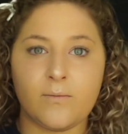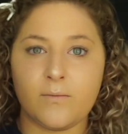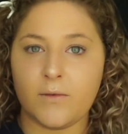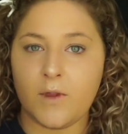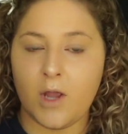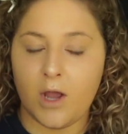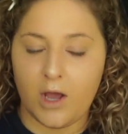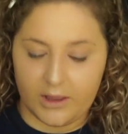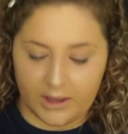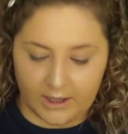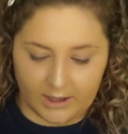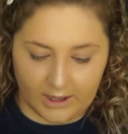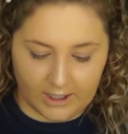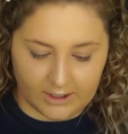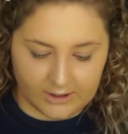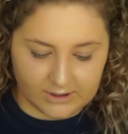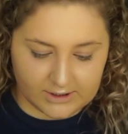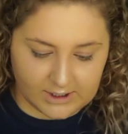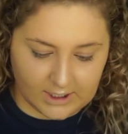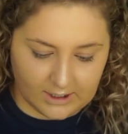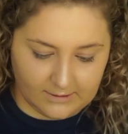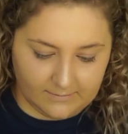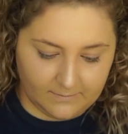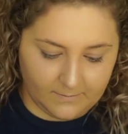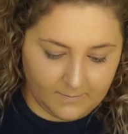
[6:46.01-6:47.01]
No, I think that looks
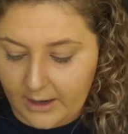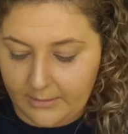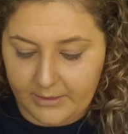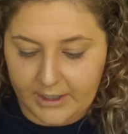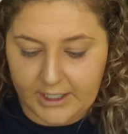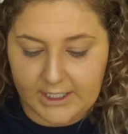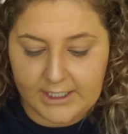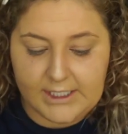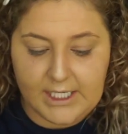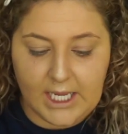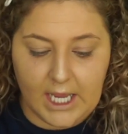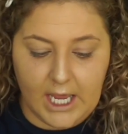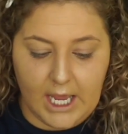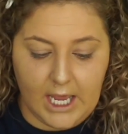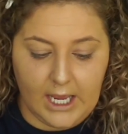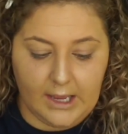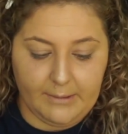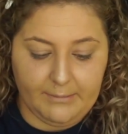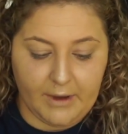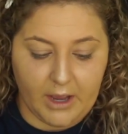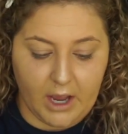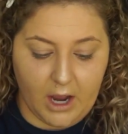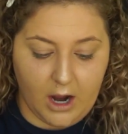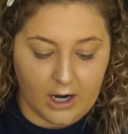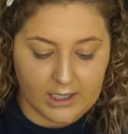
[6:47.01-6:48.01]
good. I'm gonna take
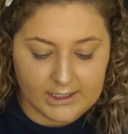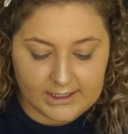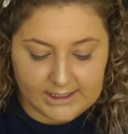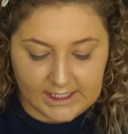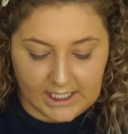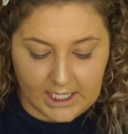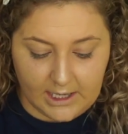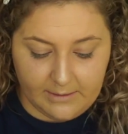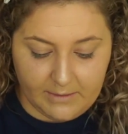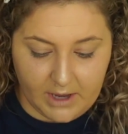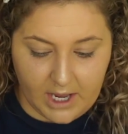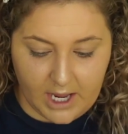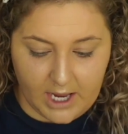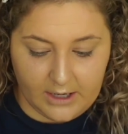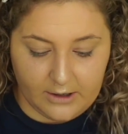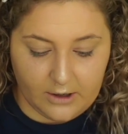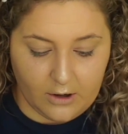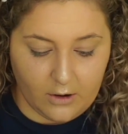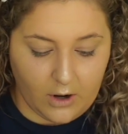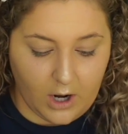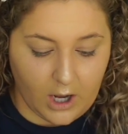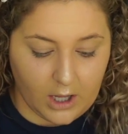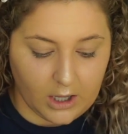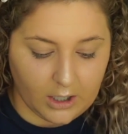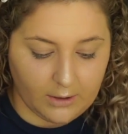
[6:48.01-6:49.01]
my RCMA
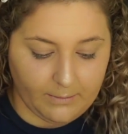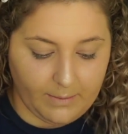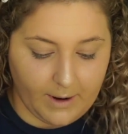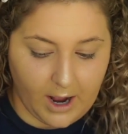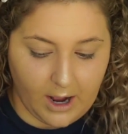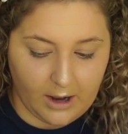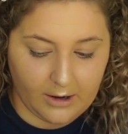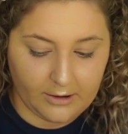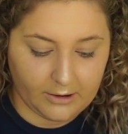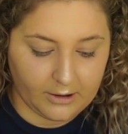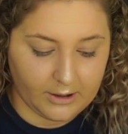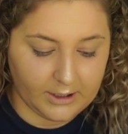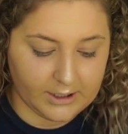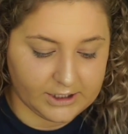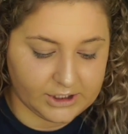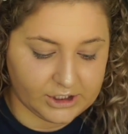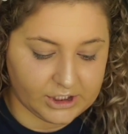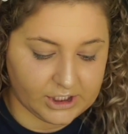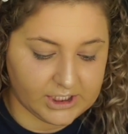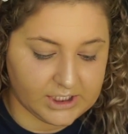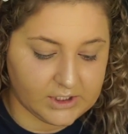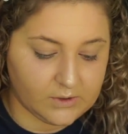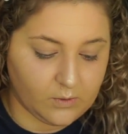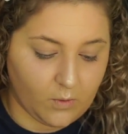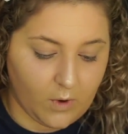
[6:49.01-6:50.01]
no color powder. It's
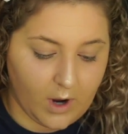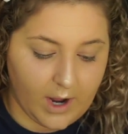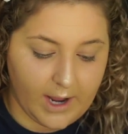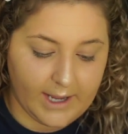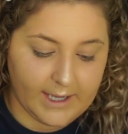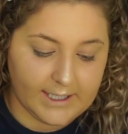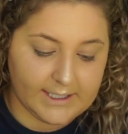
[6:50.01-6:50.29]
just white.